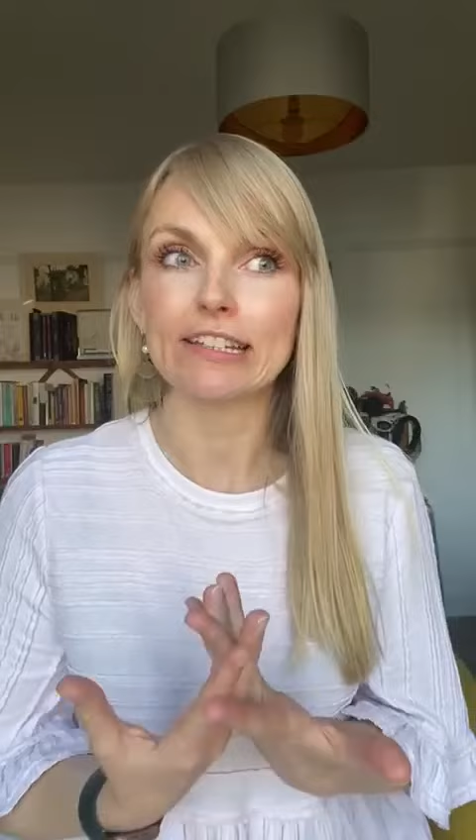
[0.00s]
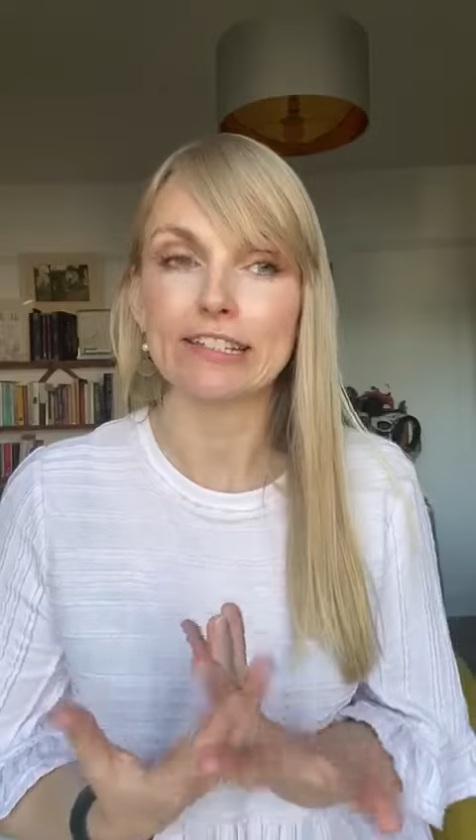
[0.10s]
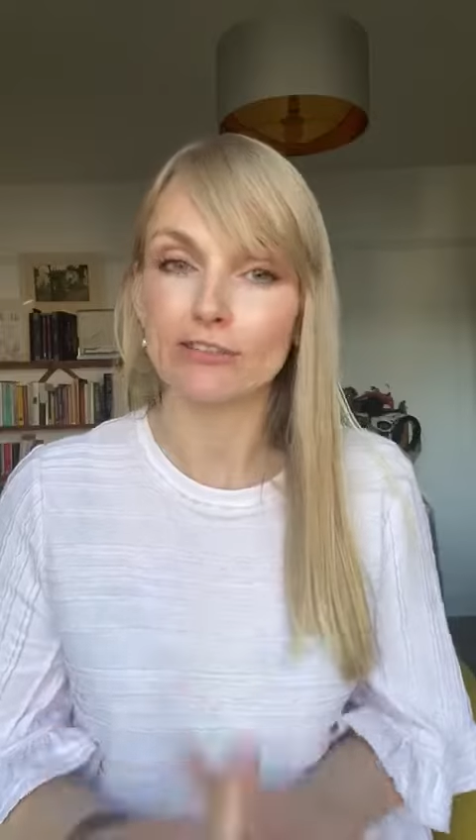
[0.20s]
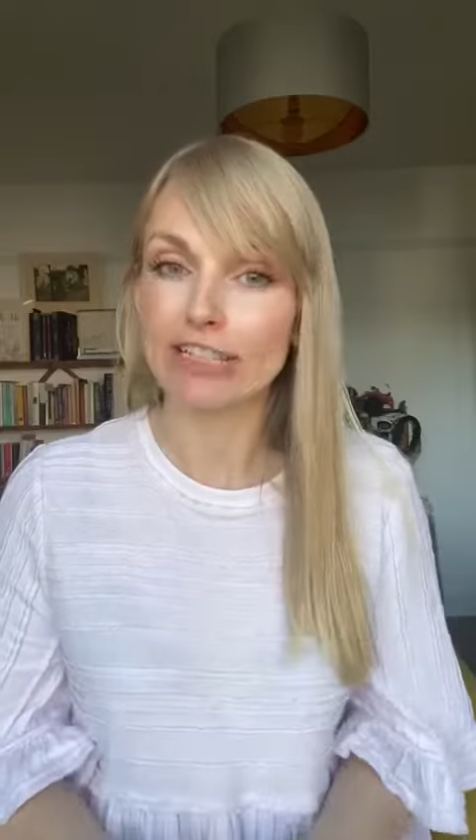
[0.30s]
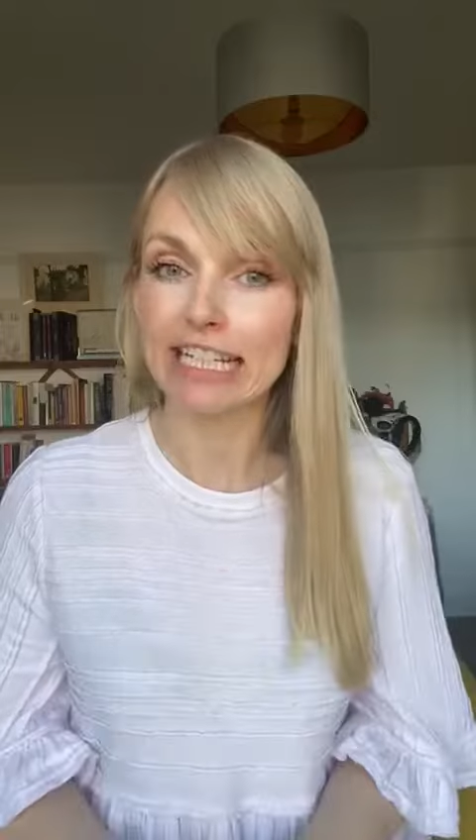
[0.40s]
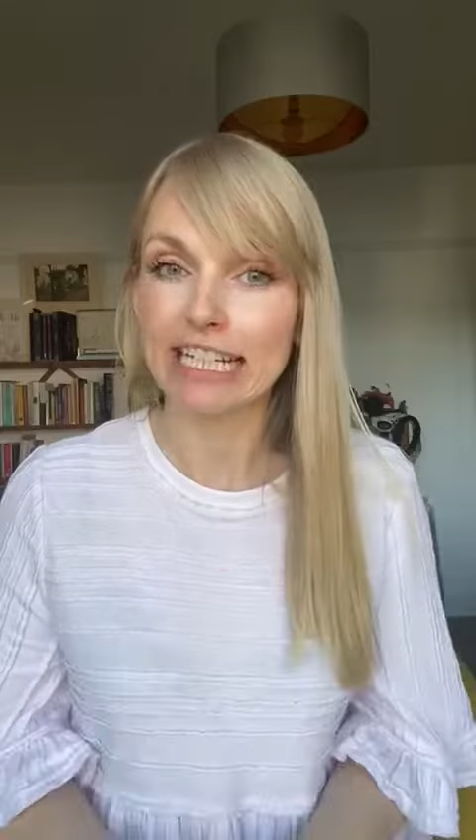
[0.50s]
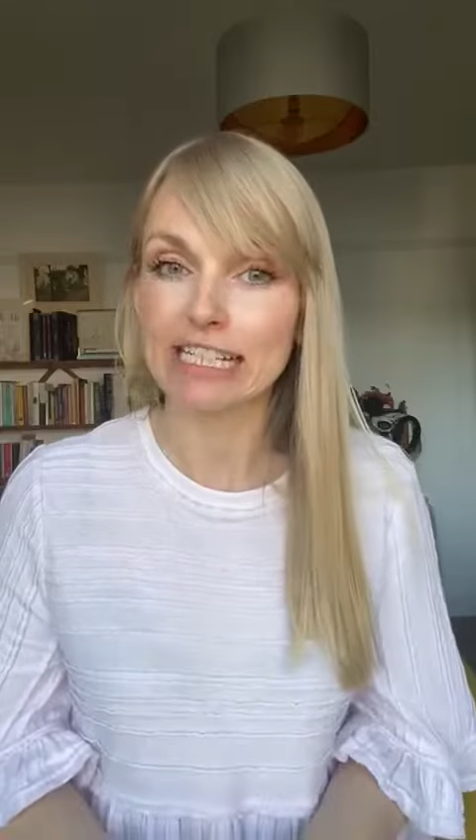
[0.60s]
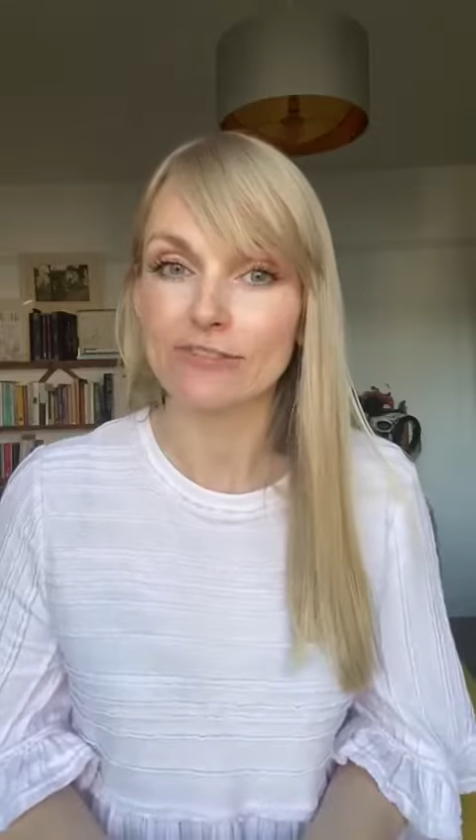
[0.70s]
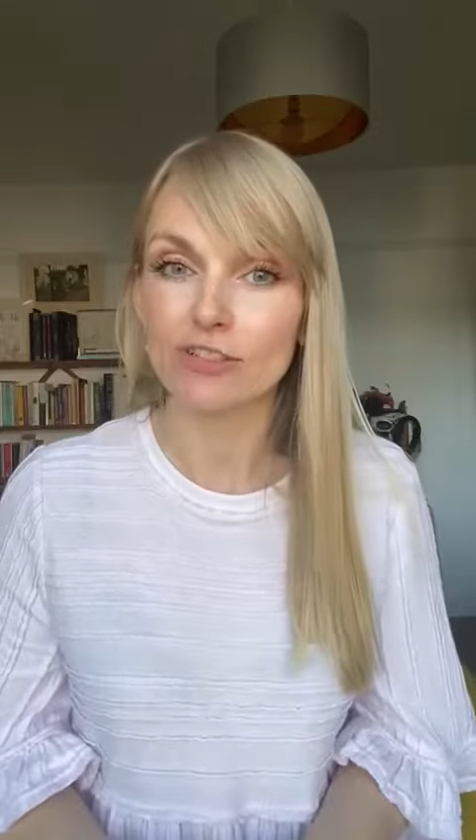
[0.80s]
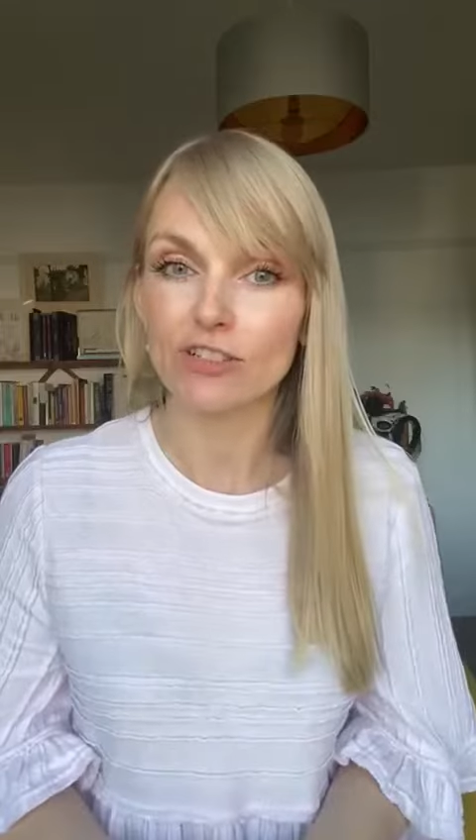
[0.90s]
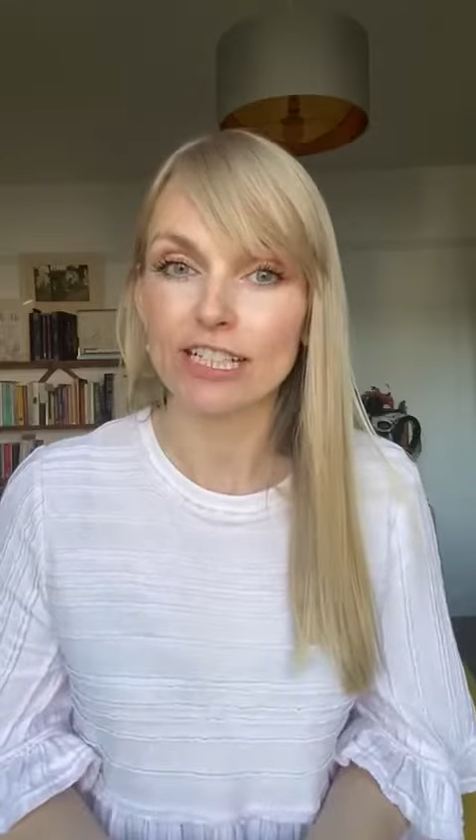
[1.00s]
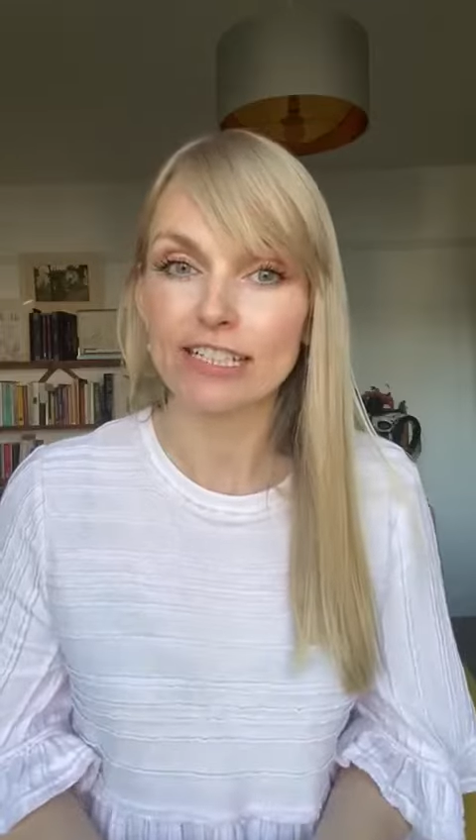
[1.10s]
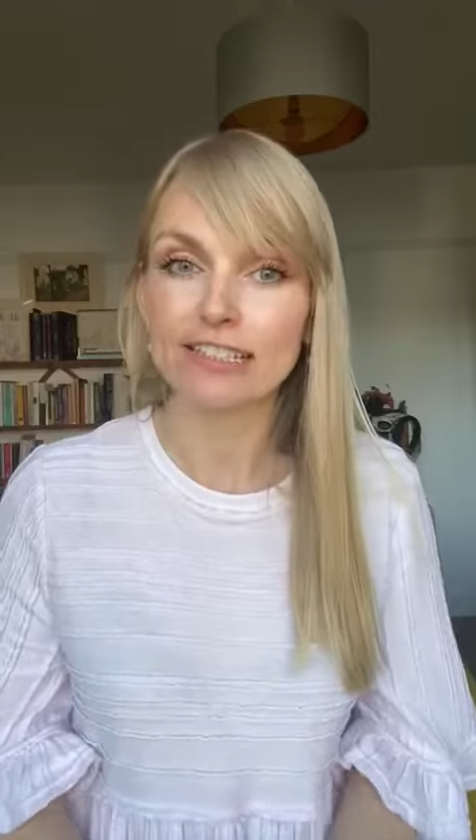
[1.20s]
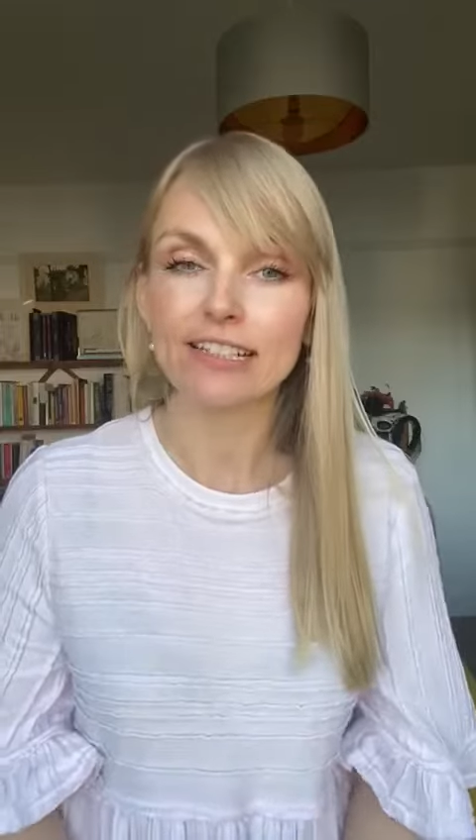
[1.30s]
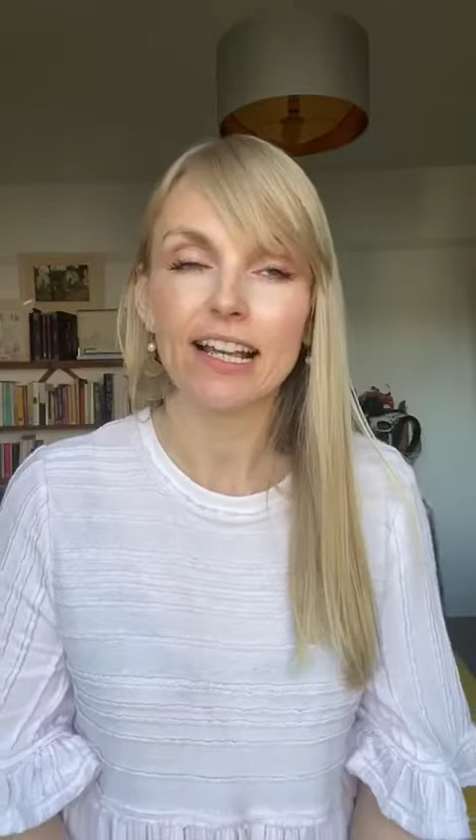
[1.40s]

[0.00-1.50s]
the Three Keys retreat